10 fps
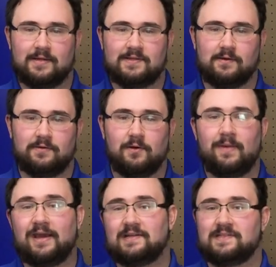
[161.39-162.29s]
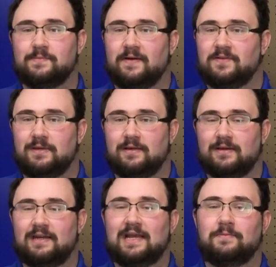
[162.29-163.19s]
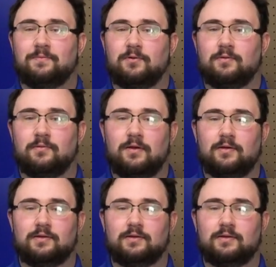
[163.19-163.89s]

So your mechanism will have to be adaptable